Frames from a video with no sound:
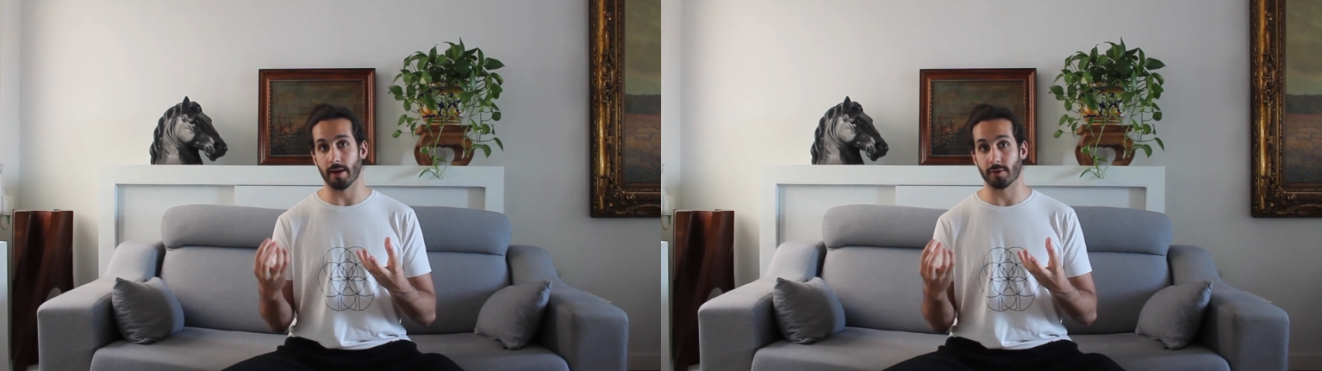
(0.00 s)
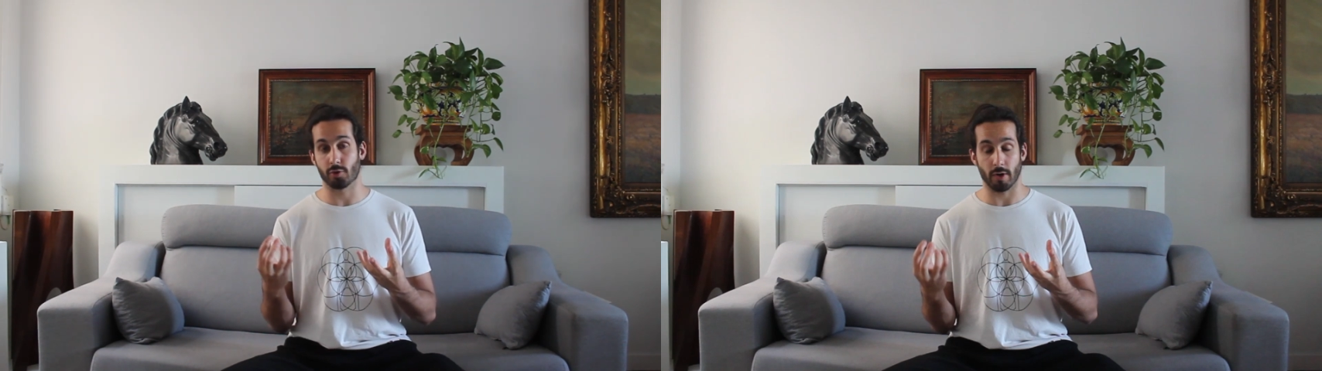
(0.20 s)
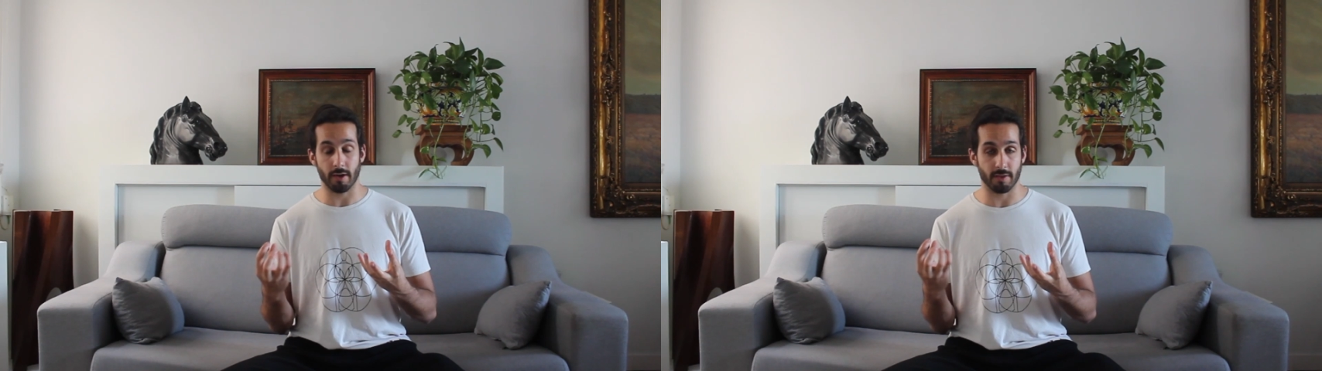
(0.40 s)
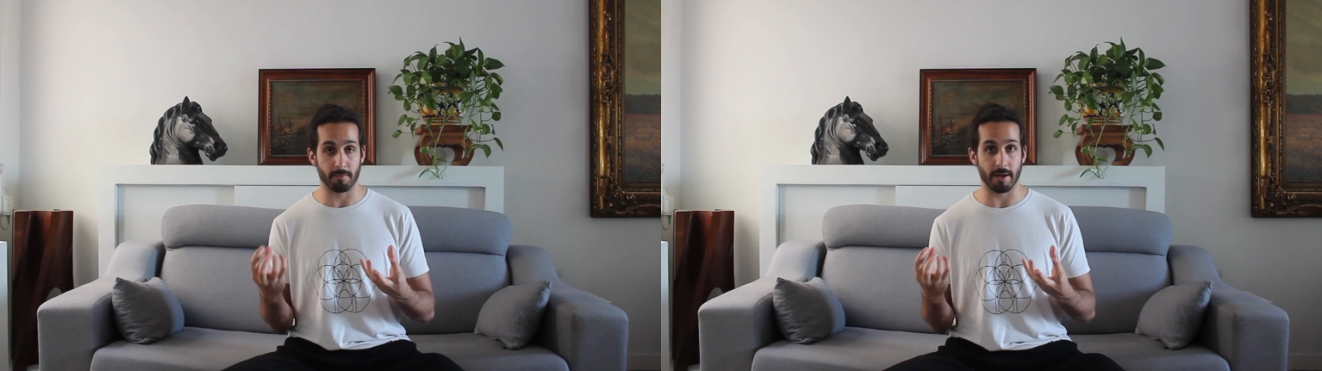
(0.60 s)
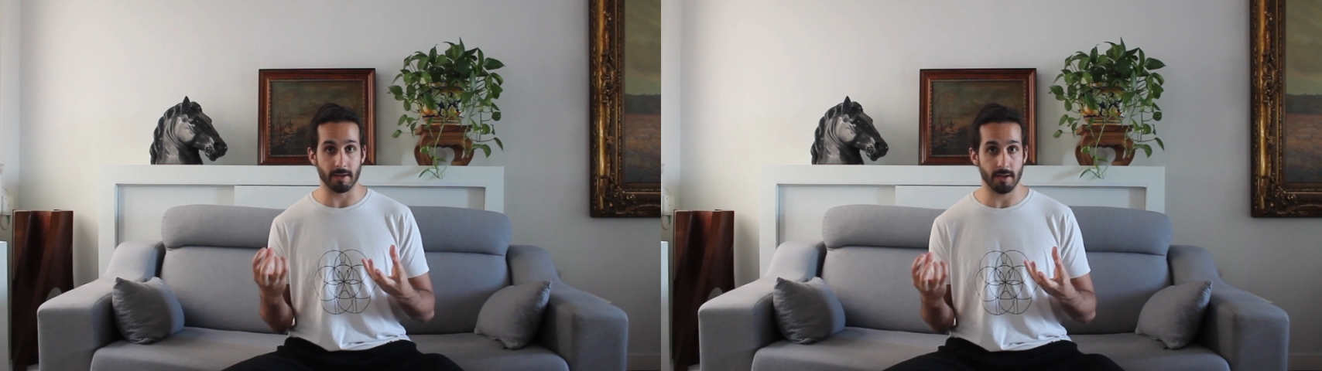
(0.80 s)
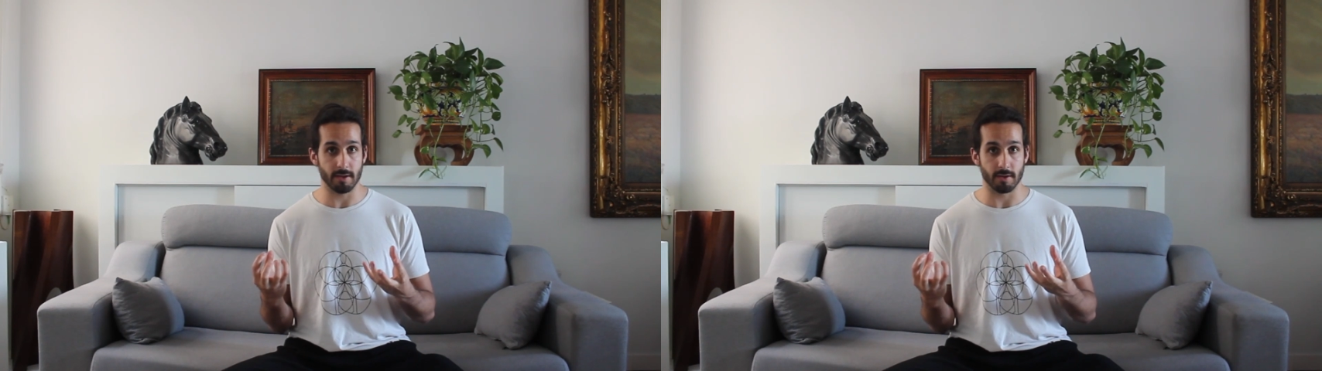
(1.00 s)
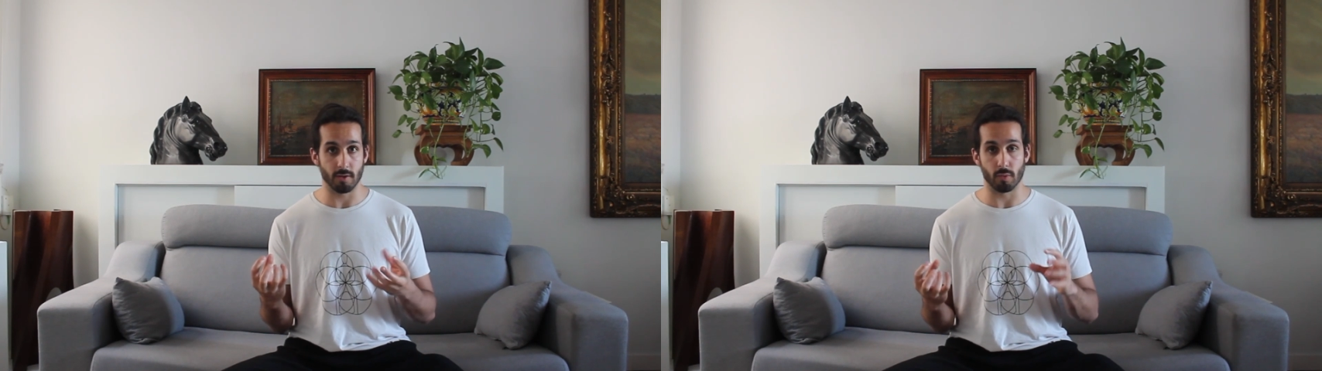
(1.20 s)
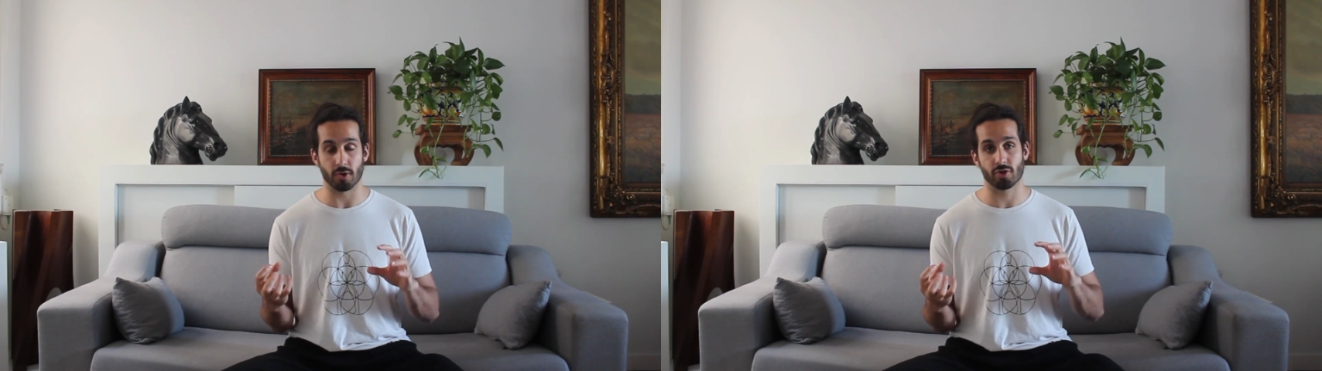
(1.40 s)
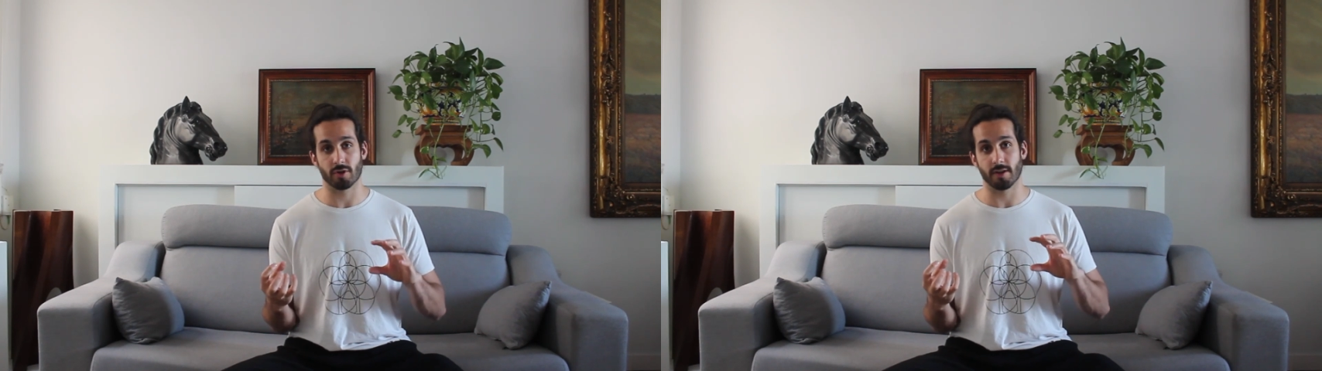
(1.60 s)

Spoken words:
strengthen my yin, which